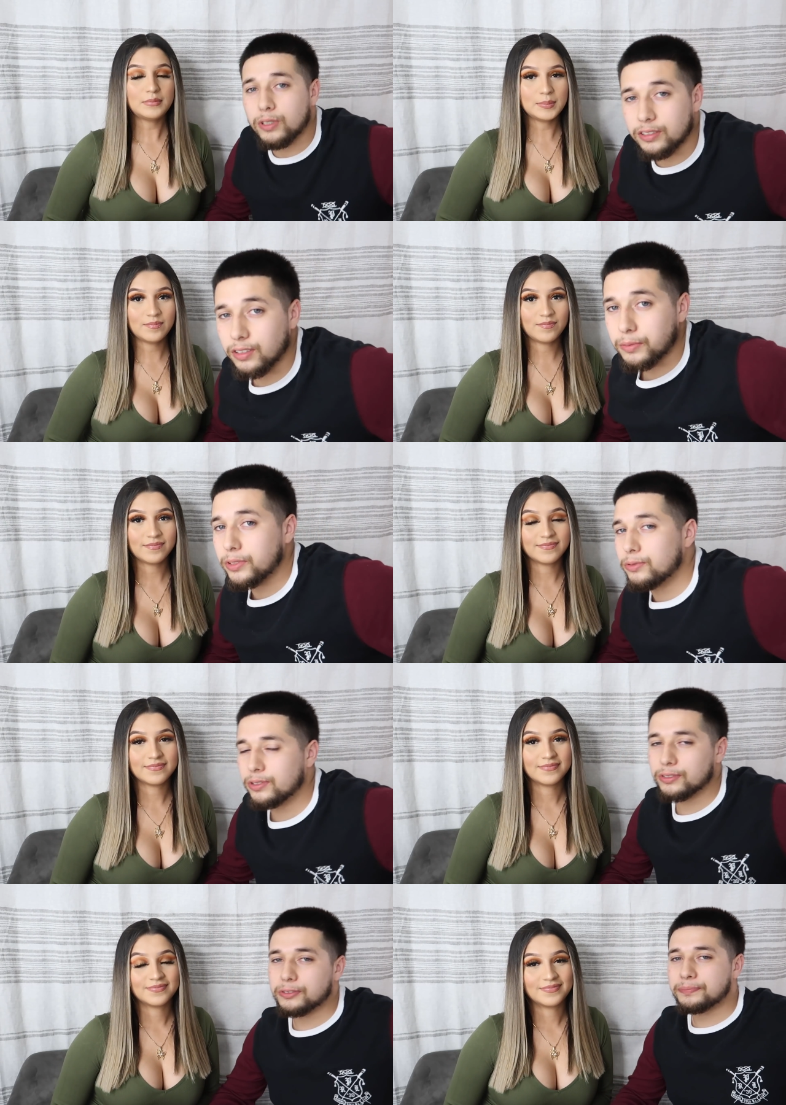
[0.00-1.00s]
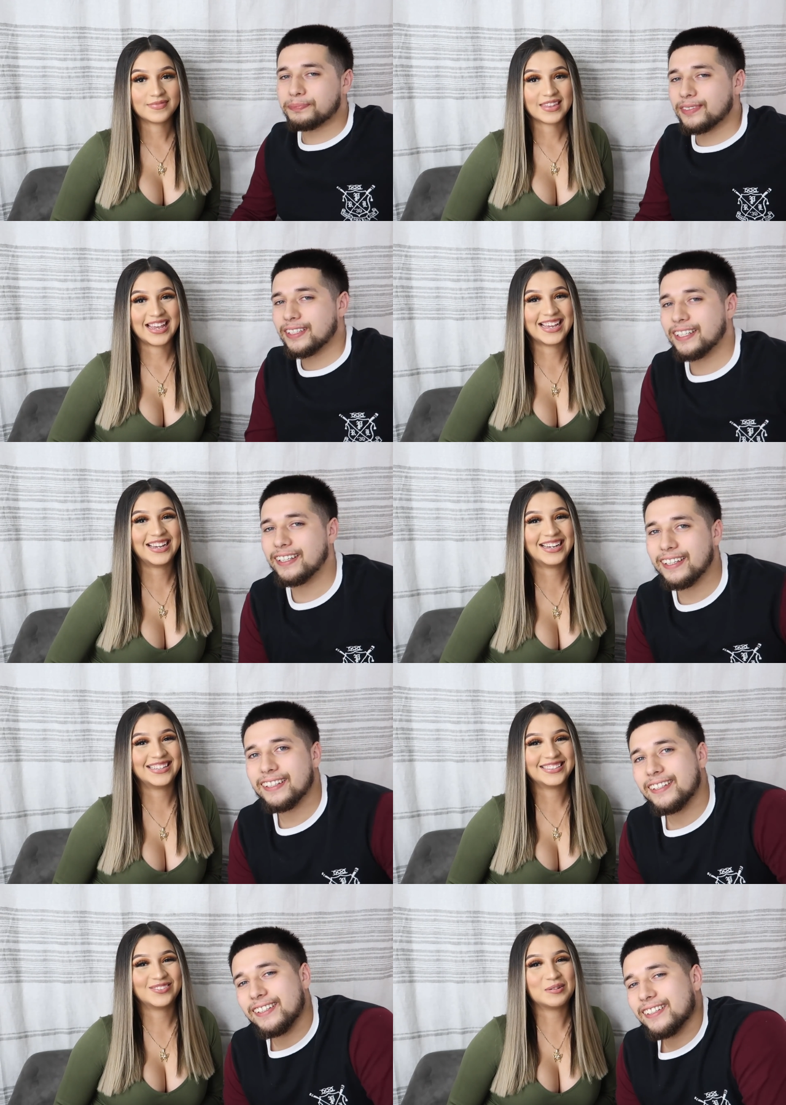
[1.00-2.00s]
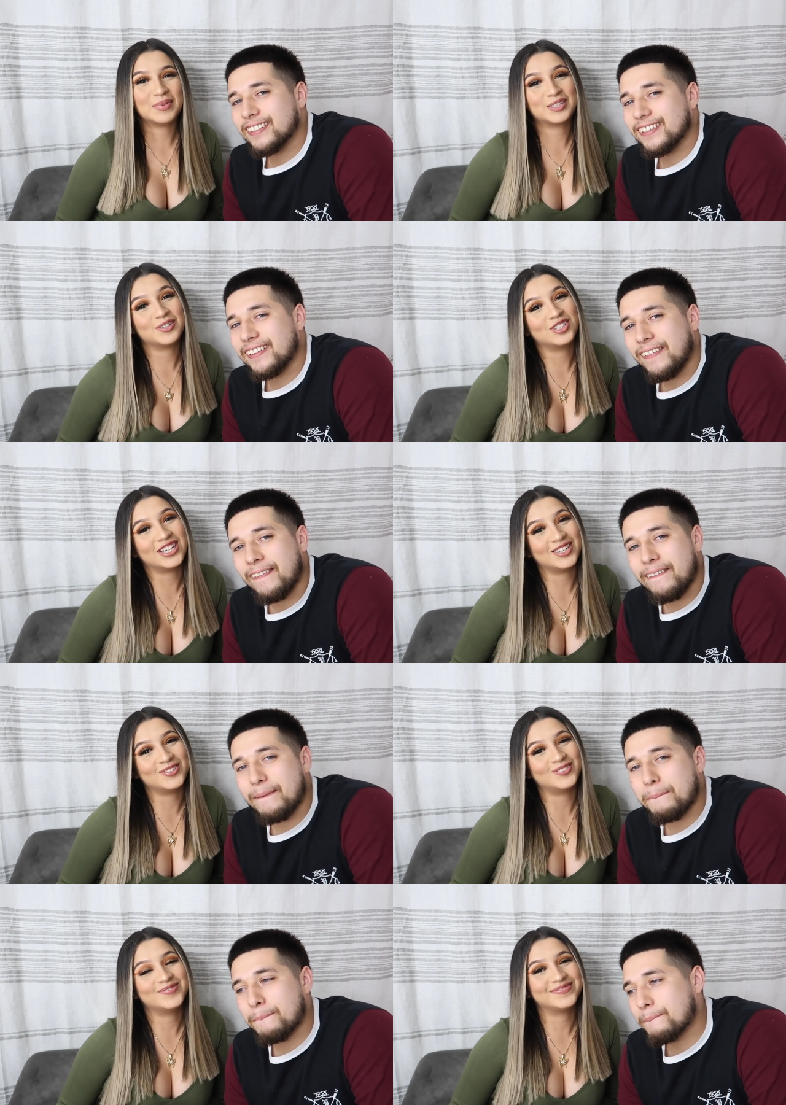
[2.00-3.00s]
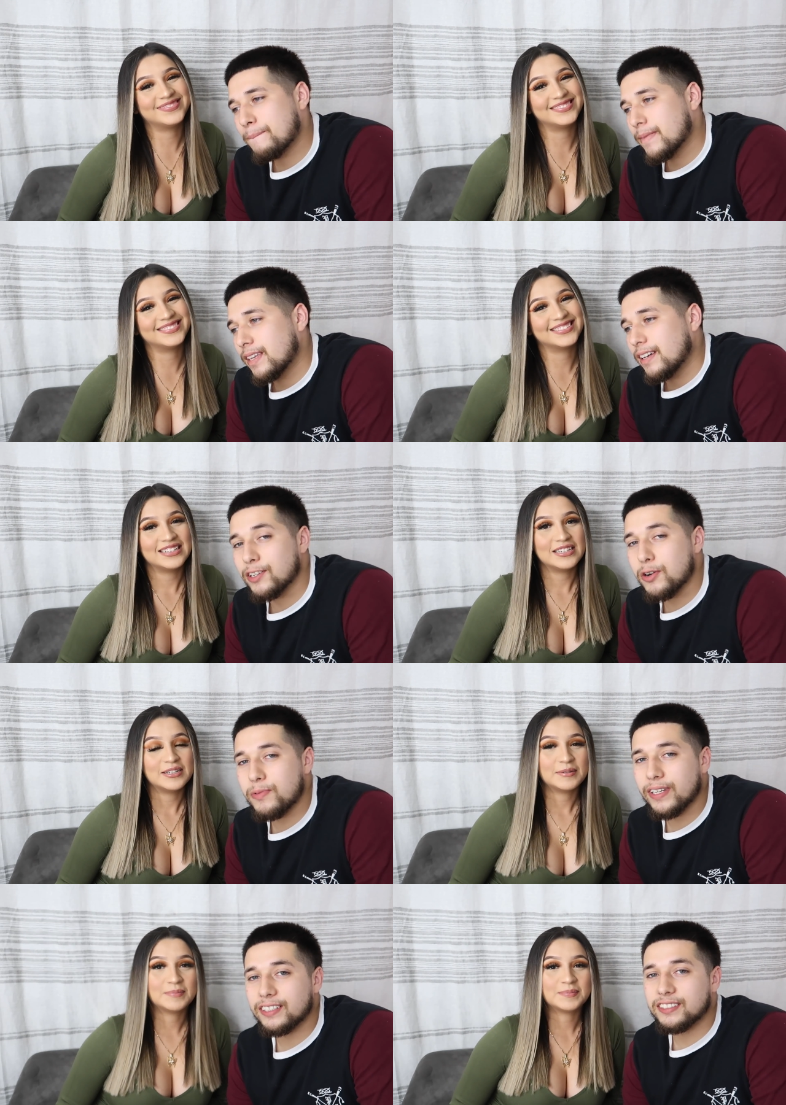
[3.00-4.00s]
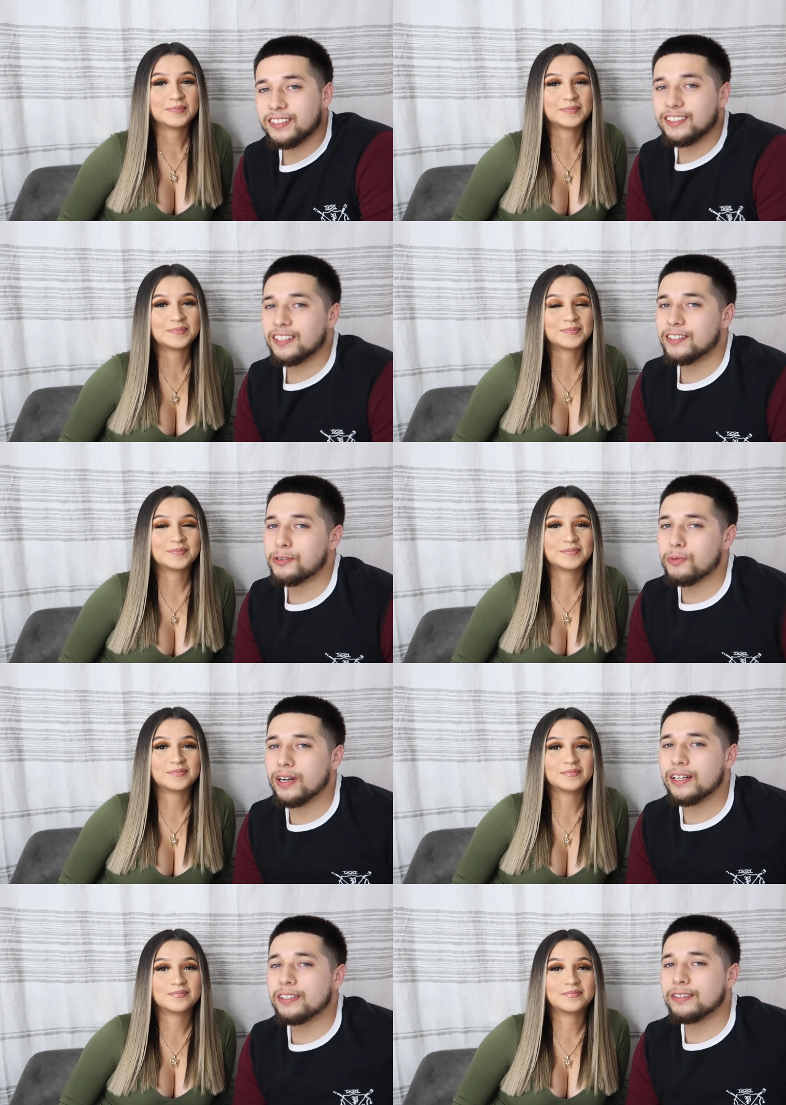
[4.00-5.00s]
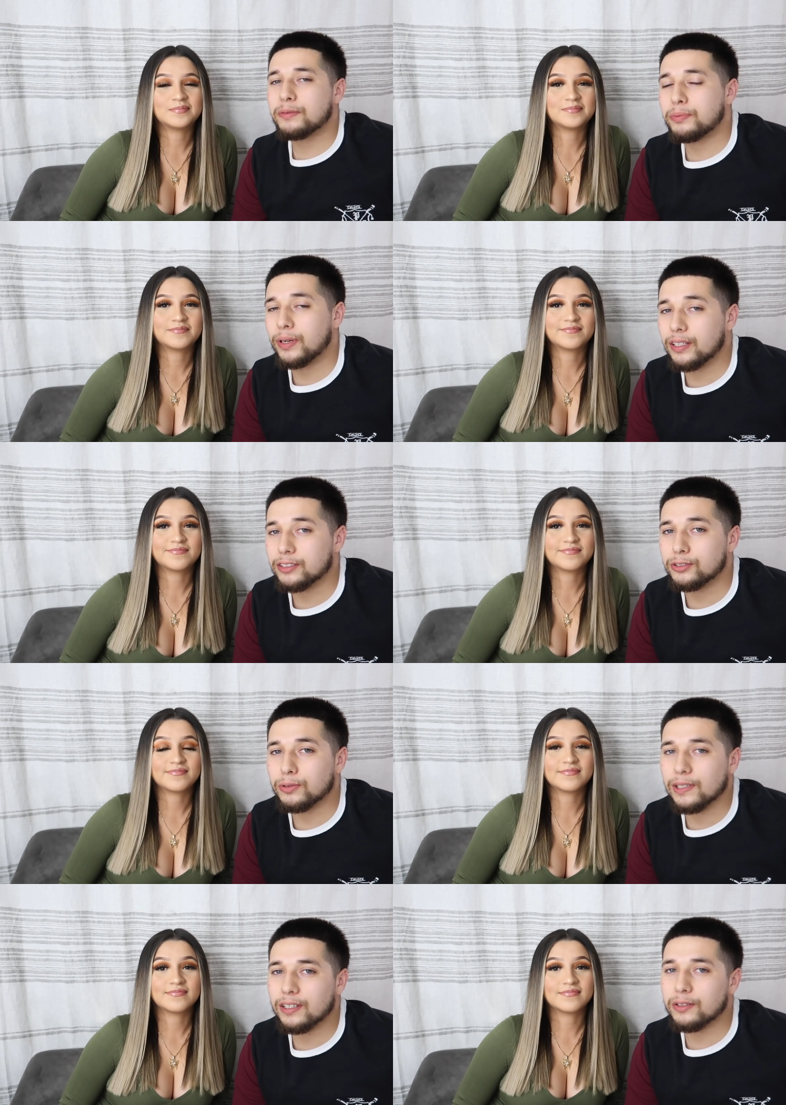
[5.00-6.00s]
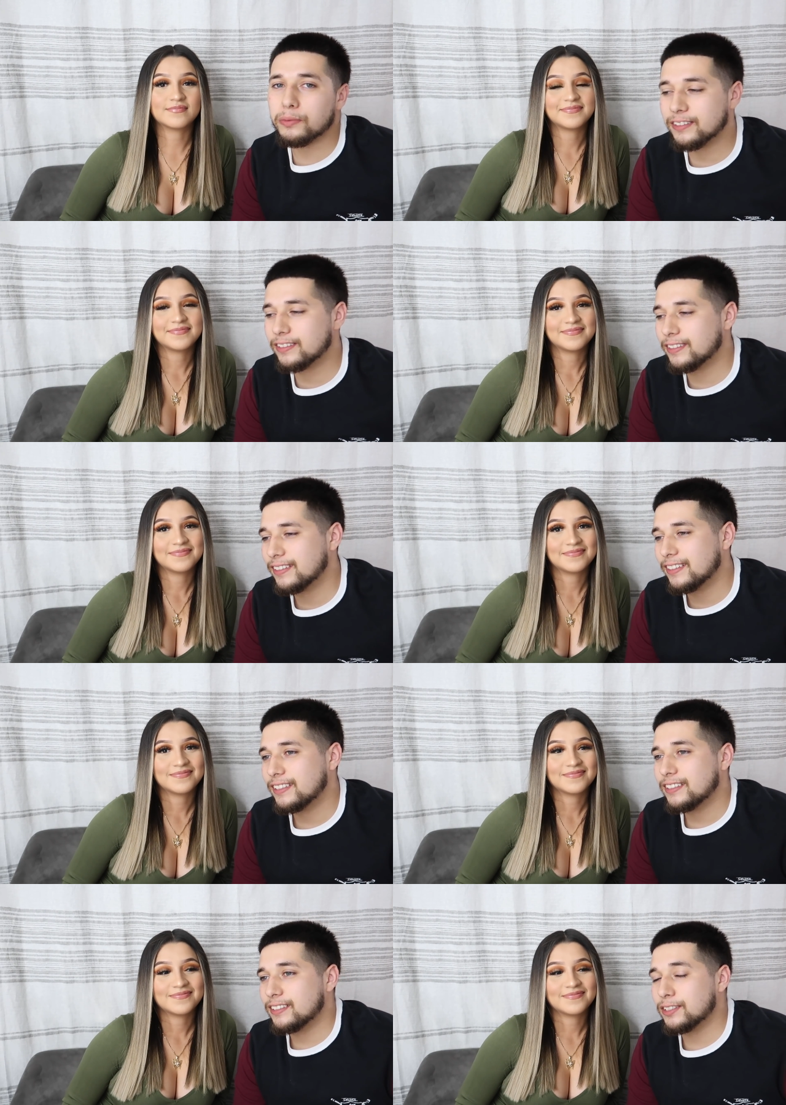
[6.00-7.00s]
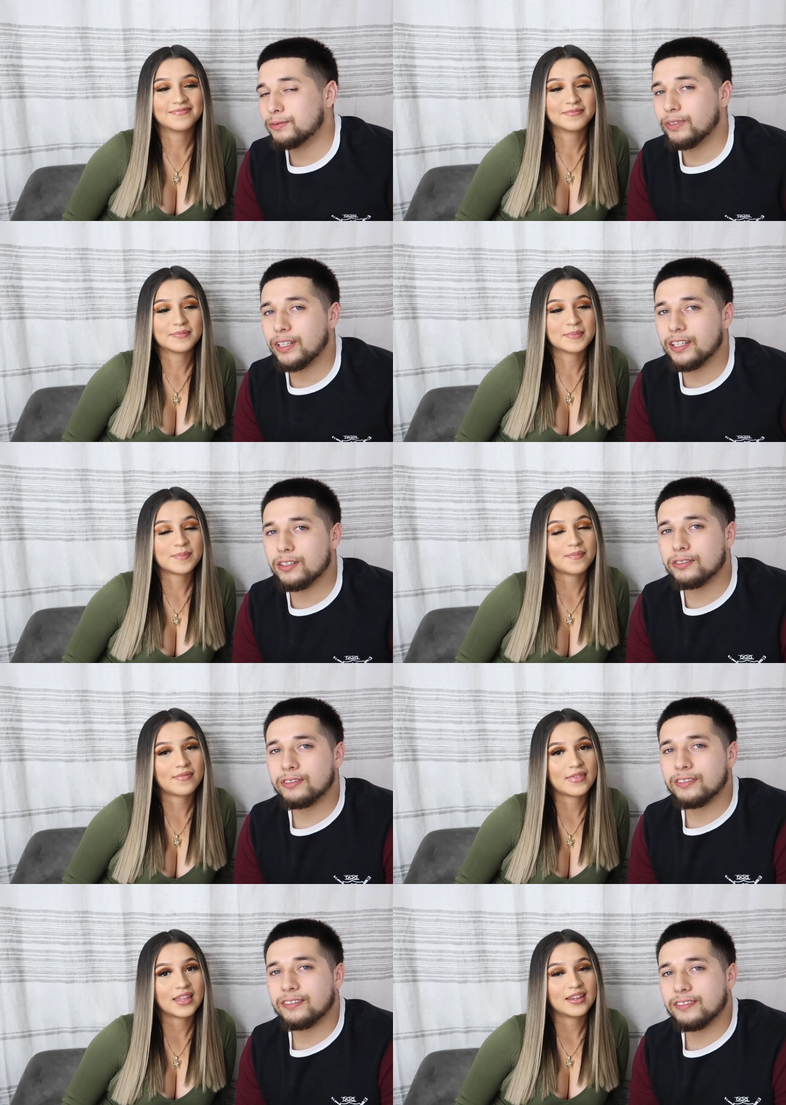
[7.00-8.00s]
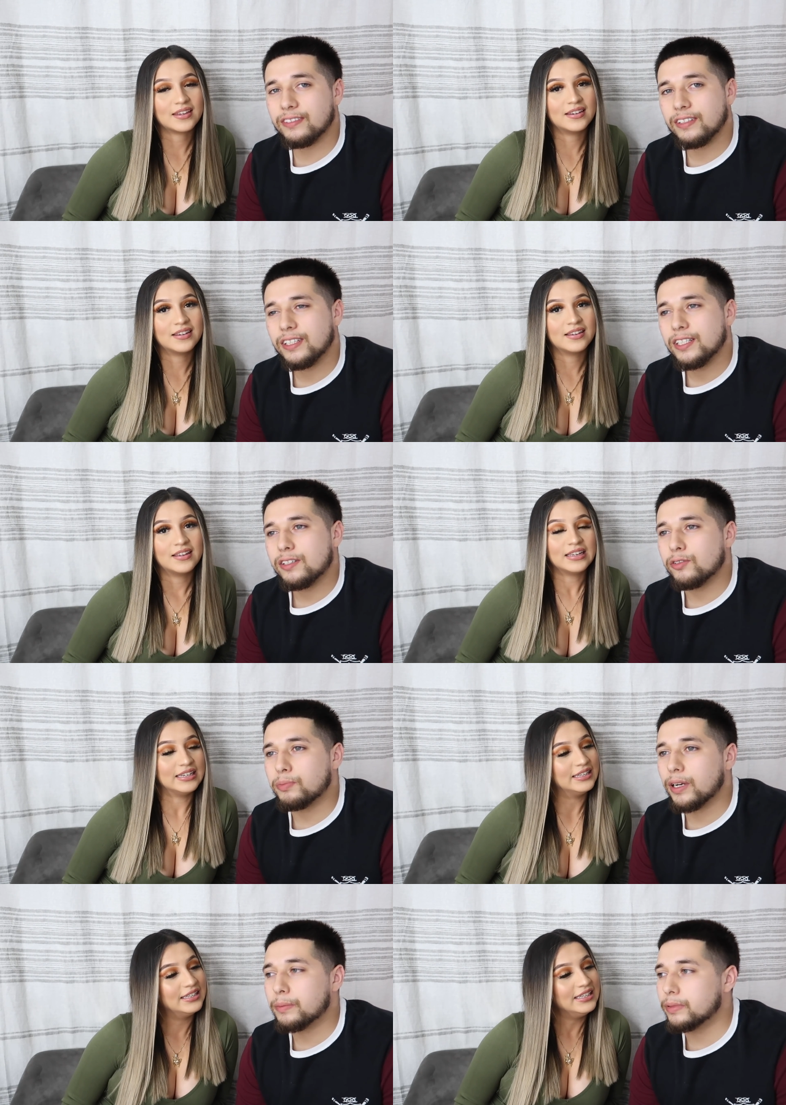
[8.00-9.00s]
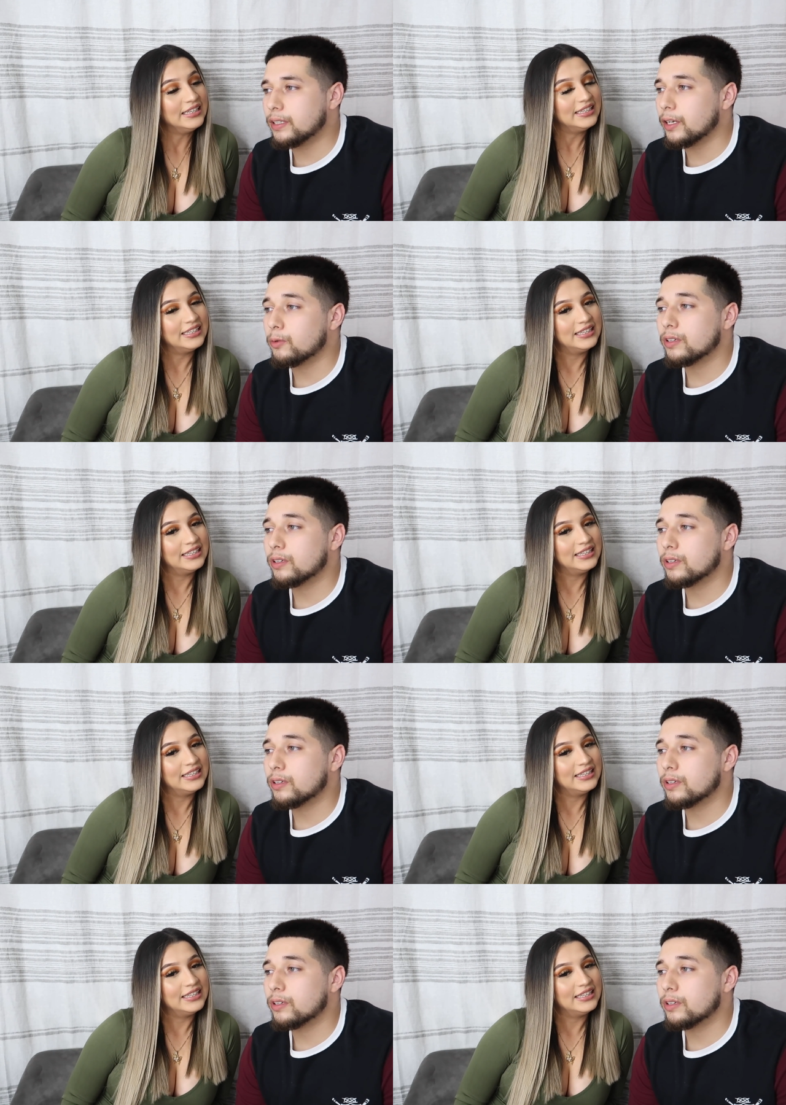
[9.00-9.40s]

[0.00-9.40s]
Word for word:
Speaker 1: What's up, YouTube?
Speaker 2: Hey guys, welcome back to our channel.
Speaker 1: I know we ain't seen y'all in a while, probably too long. This video will probably be like